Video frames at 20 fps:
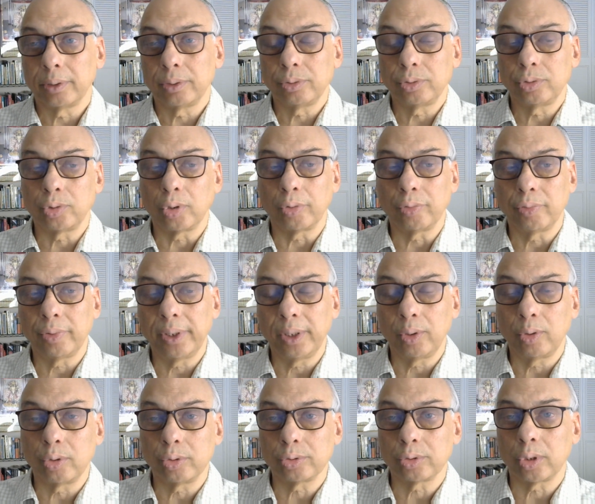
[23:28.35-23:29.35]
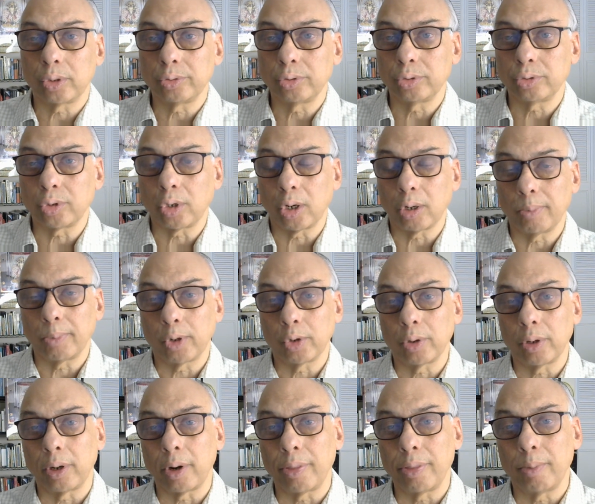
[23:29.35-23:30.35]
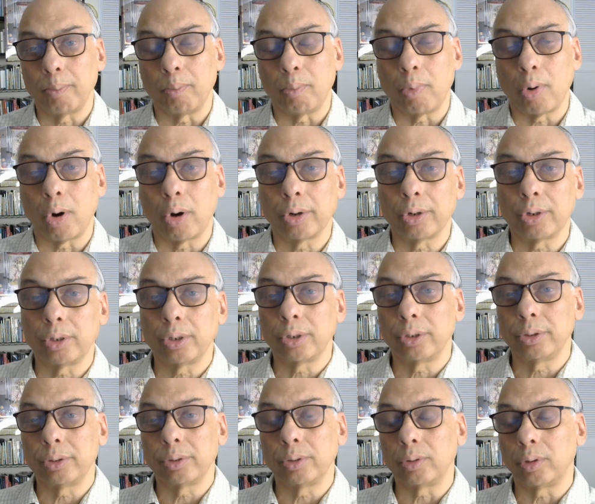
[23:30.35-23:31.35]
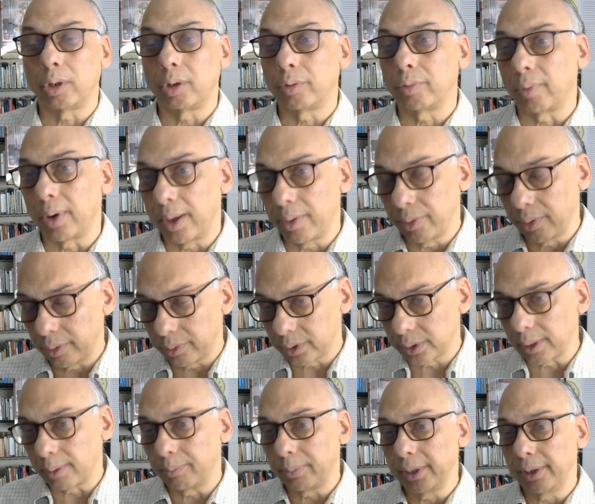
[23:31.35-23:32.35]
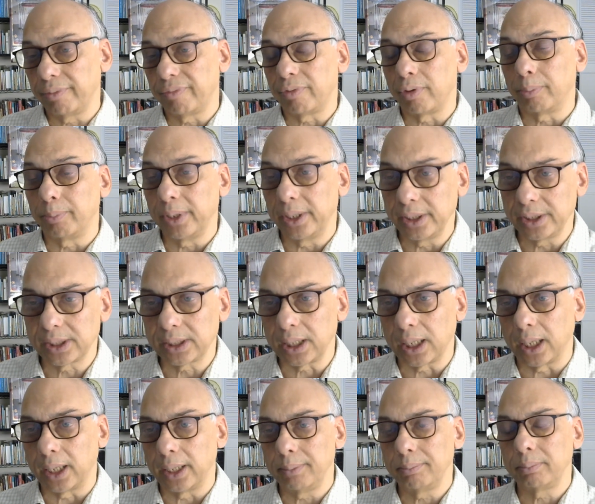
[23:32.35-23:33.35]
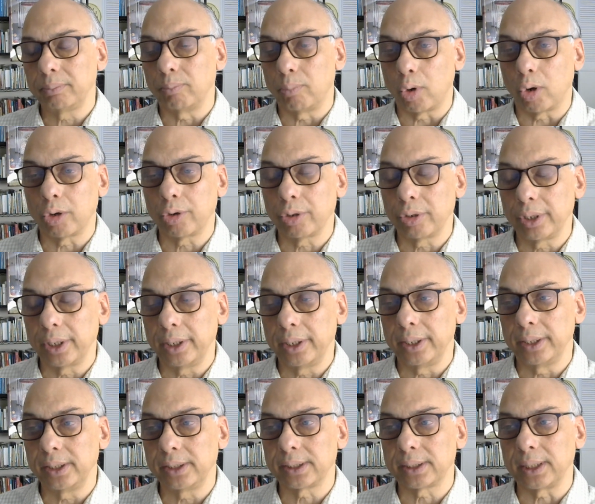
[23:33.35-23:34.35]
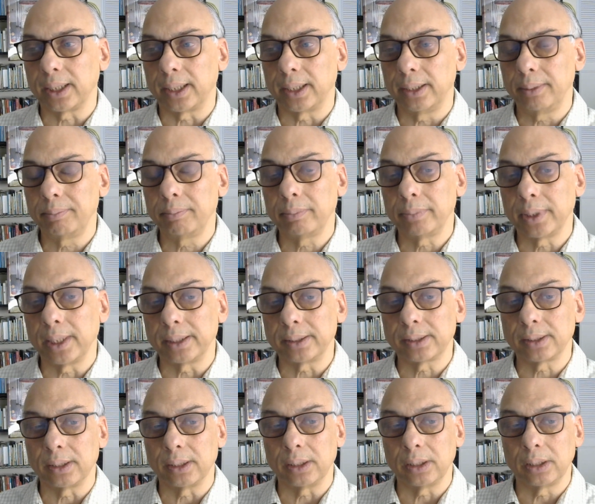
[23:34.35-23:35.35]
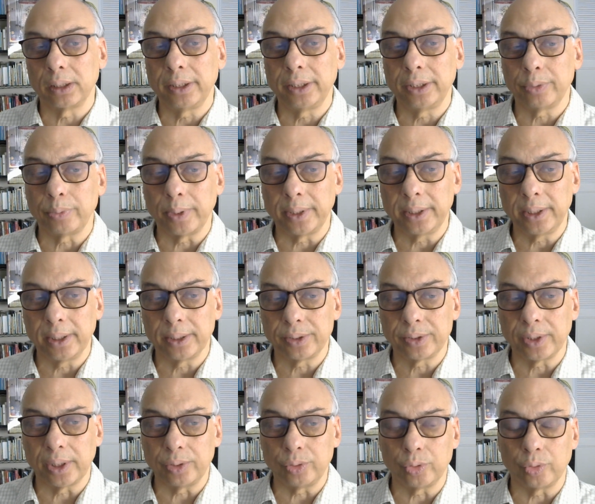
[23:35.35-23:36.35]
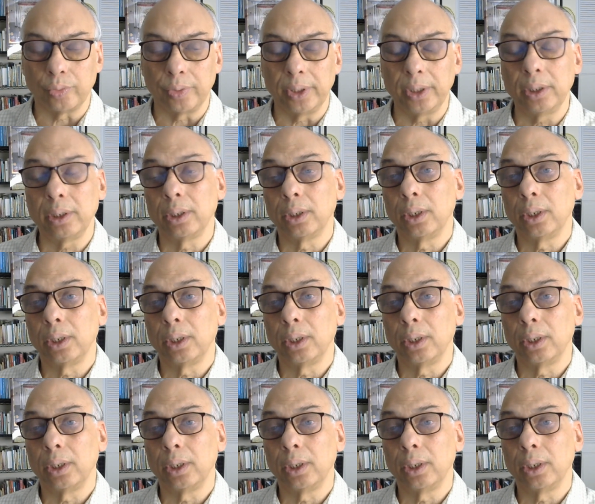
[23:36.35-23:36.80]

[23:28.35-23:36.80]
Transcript: Chaudhuri goes on to talk about another modern, or rather somebody from his time, modern in his time, that's the early 20th century